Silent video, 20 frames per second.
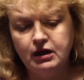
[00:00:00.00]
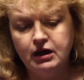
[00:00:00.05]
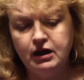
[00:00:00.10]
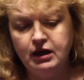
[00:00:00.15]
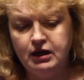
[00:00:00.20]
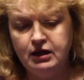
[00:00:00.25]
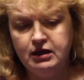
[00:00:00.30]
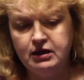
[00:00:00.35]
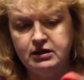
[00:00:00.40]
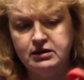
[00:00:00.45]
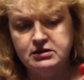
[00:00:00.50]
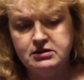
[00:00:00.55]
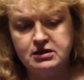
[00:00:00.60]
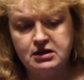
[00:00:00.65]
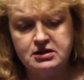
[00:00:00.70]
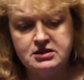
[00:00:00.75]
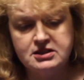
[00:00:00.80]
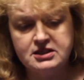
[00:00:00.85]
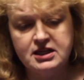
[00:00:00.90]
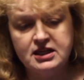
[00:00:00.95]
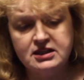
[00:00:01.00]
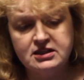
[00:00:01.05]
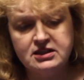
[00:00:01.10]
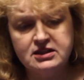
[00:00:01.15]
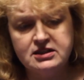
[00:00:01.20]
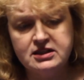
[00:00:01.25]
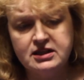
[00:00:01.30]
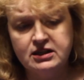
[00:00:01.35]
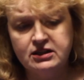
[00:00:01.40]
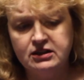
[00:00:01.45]
And I sanded
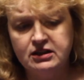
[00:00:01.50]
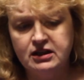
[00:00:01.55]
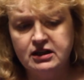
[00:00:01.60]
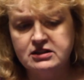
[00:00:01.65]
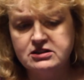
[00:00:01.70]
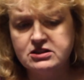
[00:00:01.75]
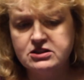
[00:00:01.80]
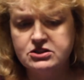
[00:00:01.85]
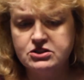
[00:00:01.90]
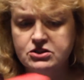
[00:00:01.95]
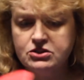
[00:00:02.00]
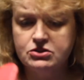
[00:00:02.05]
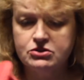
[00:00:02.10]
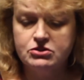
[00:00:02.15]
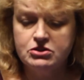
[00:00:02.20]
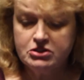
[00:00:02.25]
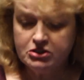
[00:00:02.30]
down the edges to